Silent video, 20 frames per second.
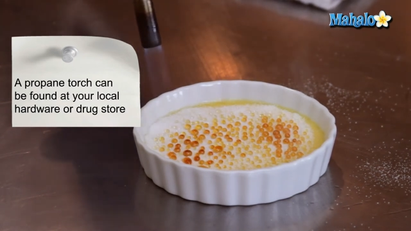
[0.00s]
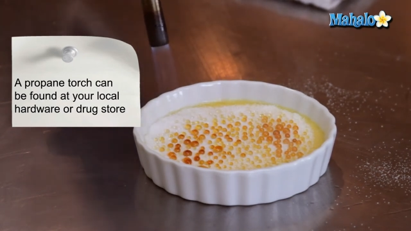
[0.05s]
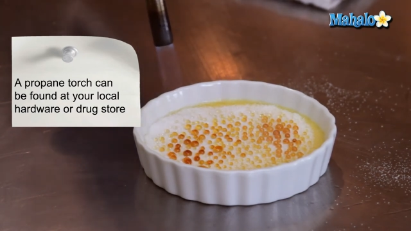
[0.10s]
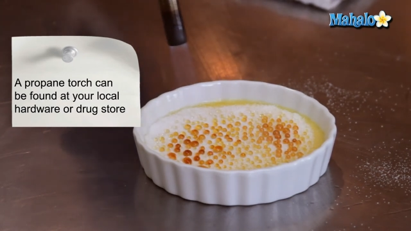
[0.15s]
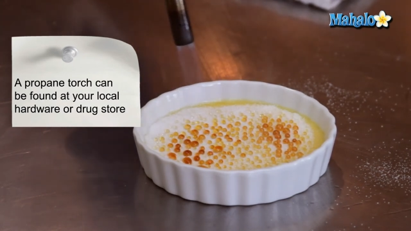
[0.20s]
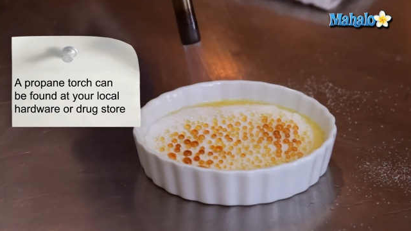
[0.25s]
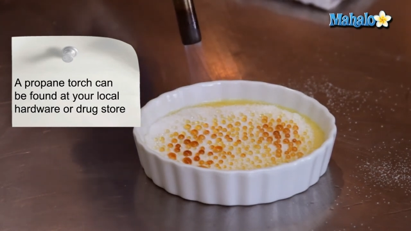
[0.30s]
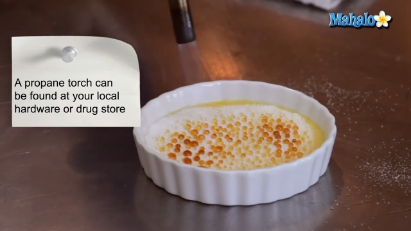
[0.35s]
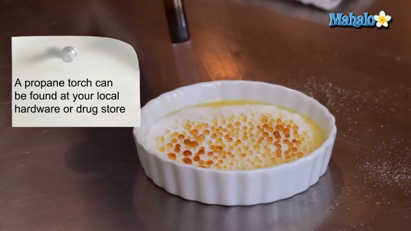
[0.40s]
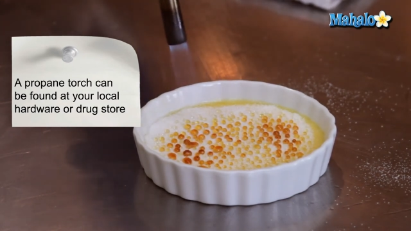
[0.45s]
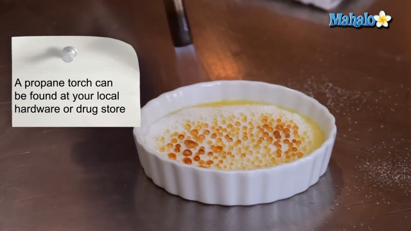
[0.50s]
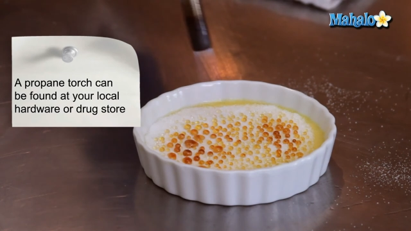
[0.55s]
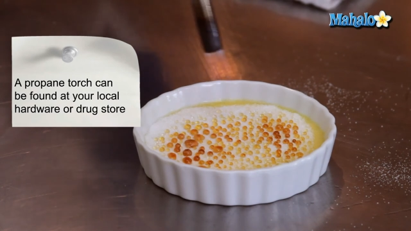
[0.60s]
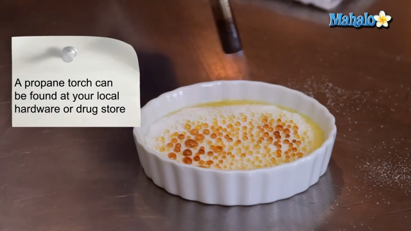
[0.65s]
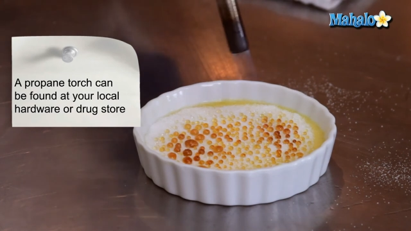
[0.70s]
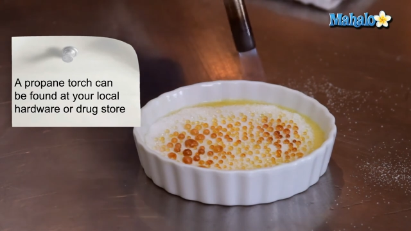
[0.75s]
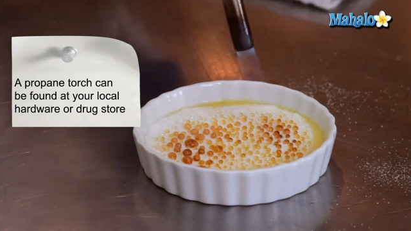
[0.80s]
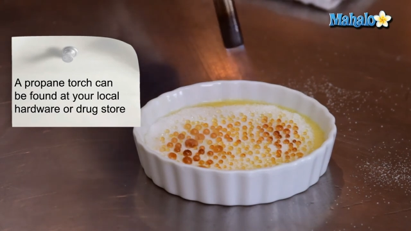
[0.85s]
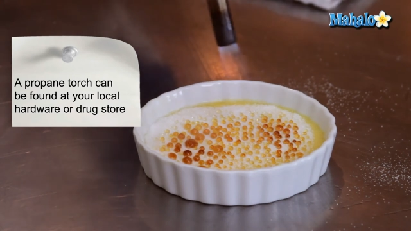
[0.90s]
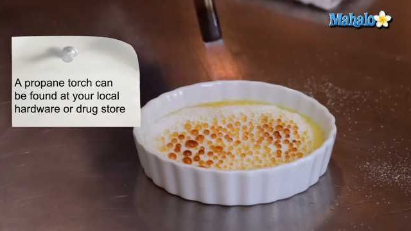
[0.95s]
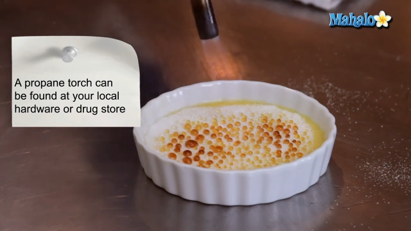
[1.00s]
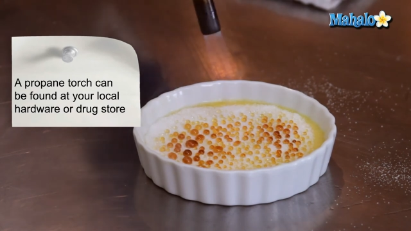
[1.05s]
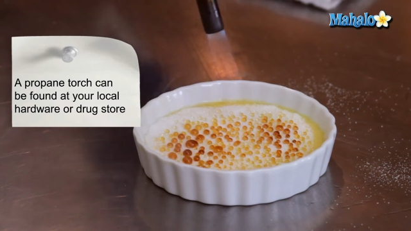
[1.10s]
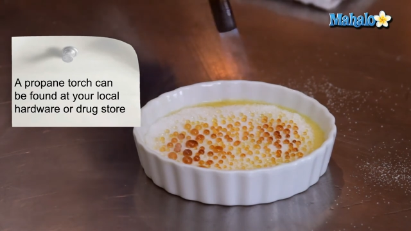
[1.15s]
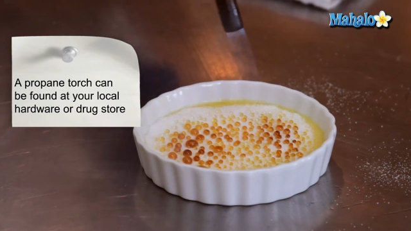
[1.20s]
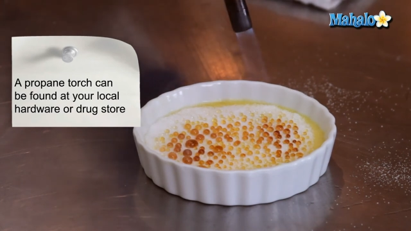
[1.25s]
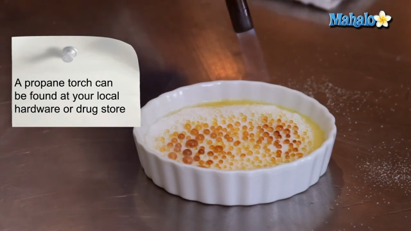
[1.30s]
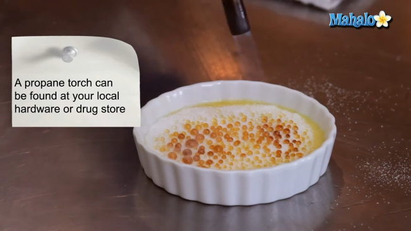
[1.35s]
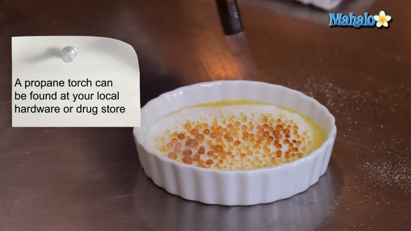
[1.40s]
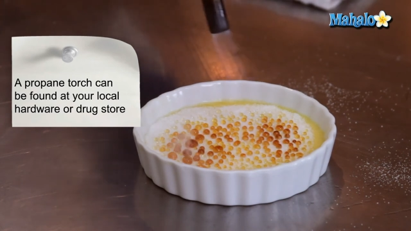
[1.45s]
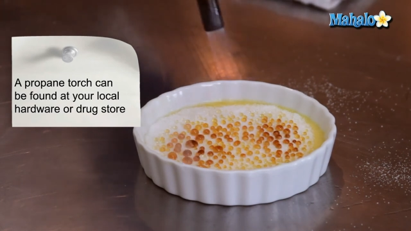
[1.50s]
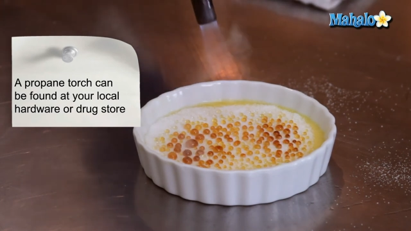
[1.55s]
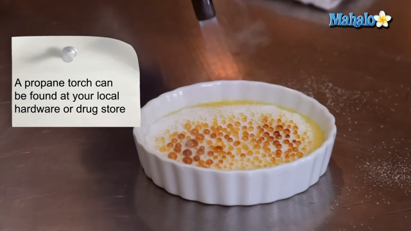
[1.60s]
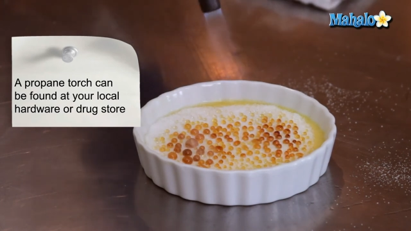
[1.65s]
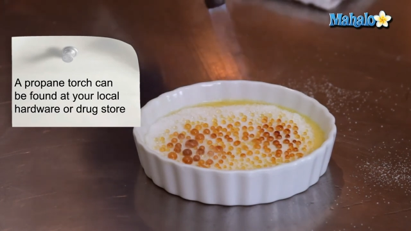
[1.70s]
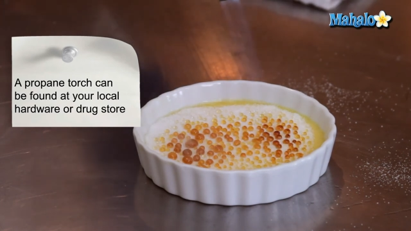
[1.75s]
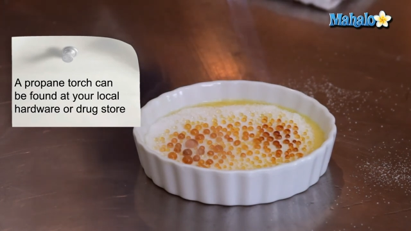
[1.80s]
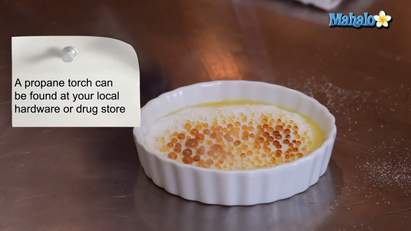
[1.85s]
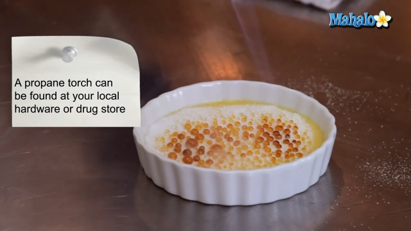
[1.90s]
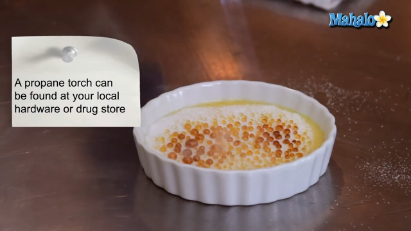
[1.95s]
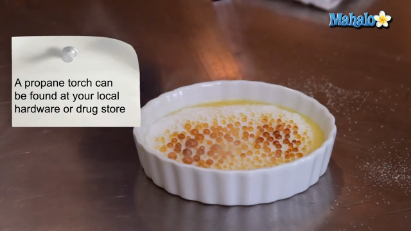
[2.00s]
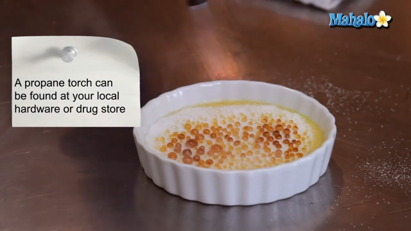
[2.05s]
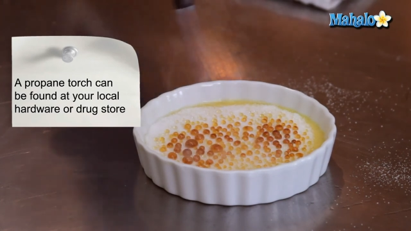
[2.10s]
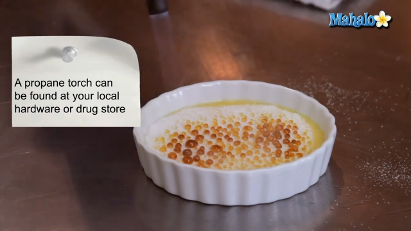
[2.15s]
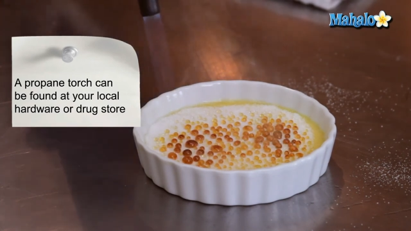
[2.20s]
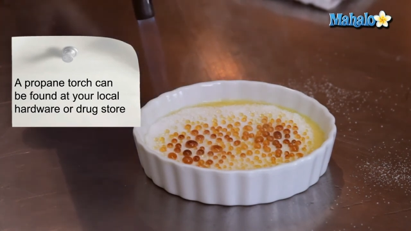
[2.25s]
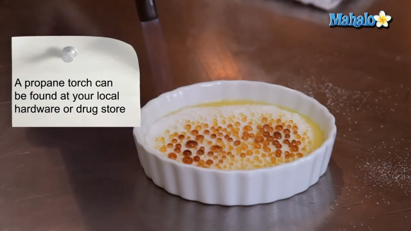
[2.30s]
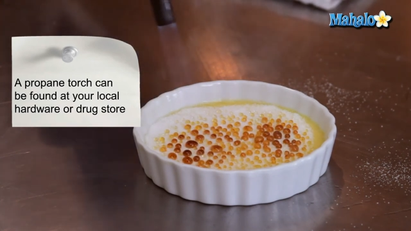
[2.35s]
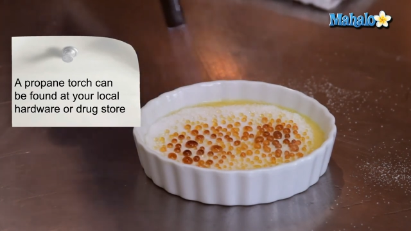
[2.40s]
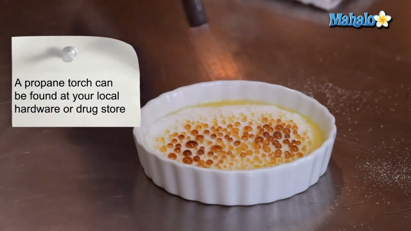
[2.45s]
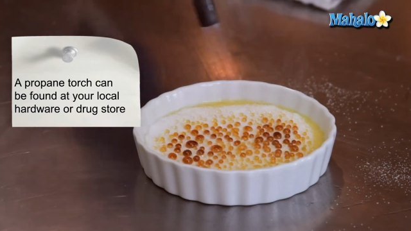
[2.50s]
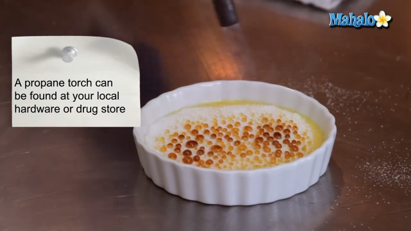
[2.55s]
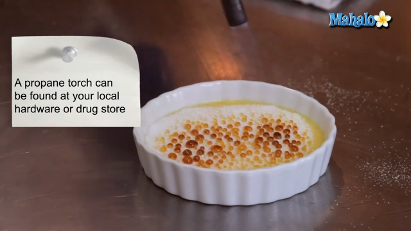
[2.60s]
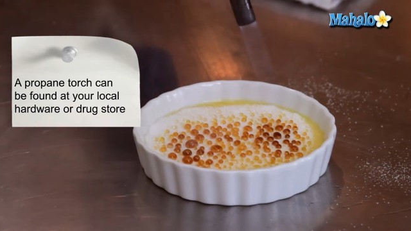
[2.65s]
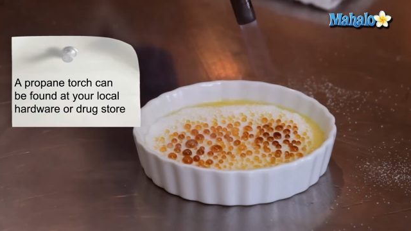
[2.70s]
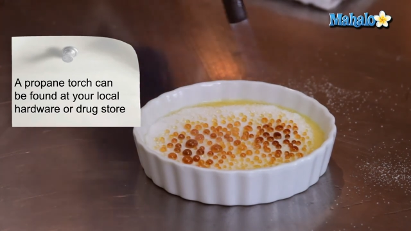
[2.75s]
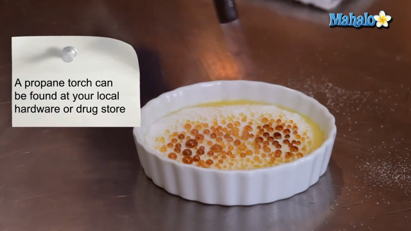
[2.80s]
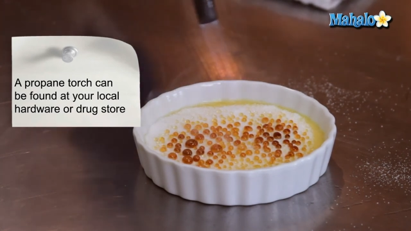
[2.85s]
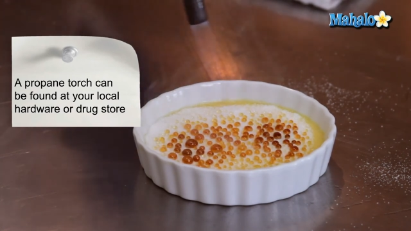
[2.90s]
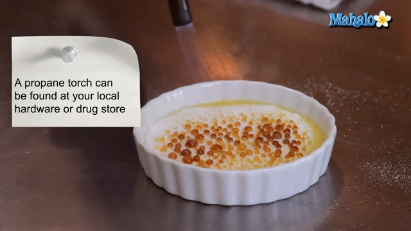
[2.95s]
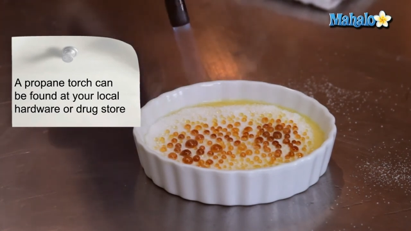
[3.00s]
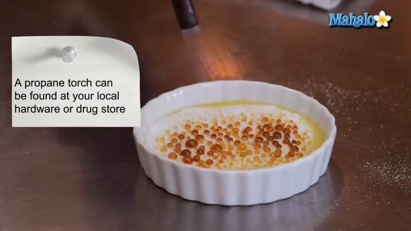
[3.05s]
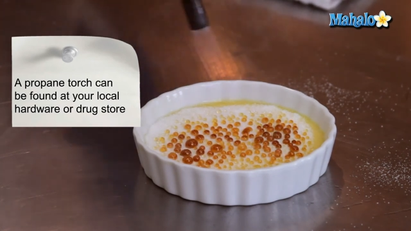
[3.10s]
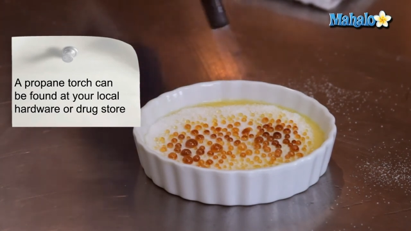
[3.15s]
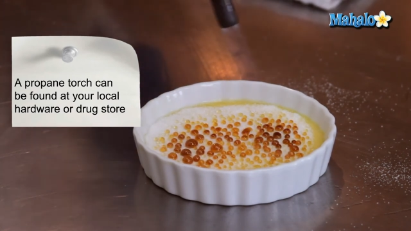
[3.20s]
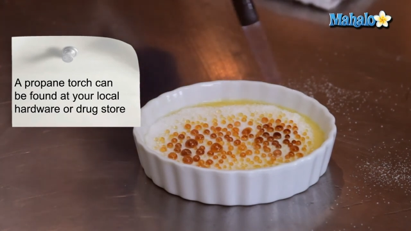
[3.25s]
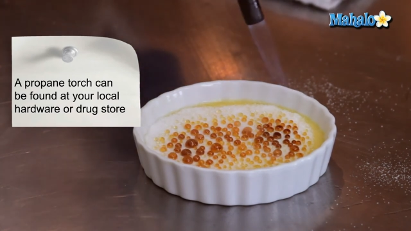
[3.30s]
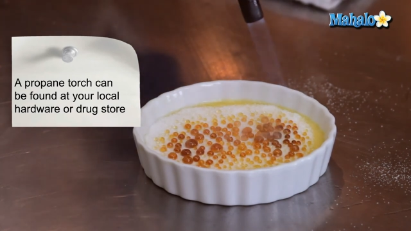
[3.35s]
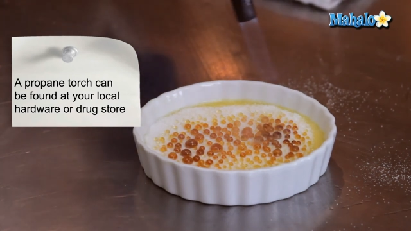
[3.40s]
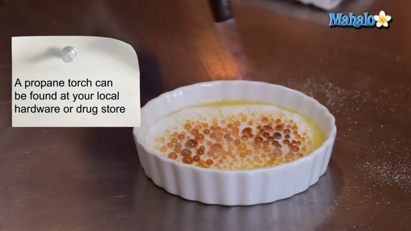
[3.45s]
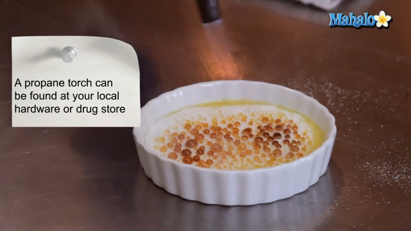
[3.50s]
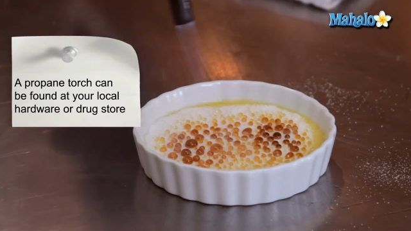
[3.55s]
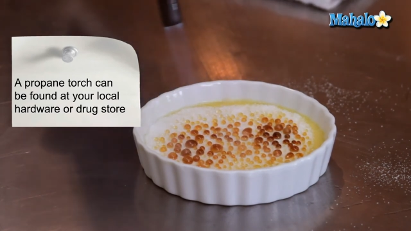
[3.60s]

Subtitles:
(no speaker visible)